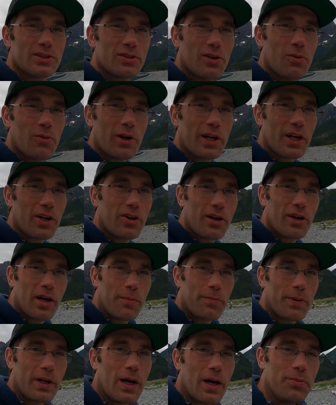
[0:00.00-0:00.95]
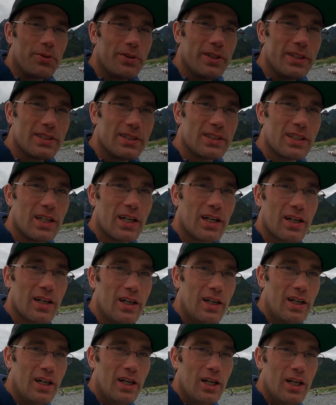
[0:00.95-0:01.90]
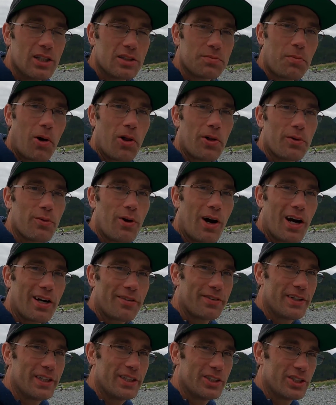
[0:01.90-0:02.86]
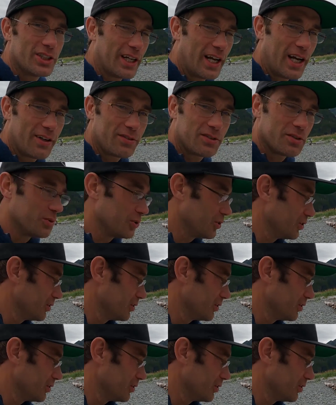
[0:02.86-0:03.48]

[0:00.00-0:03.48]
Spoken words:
so we're going to cook up a couple of these smaller rockfish and have some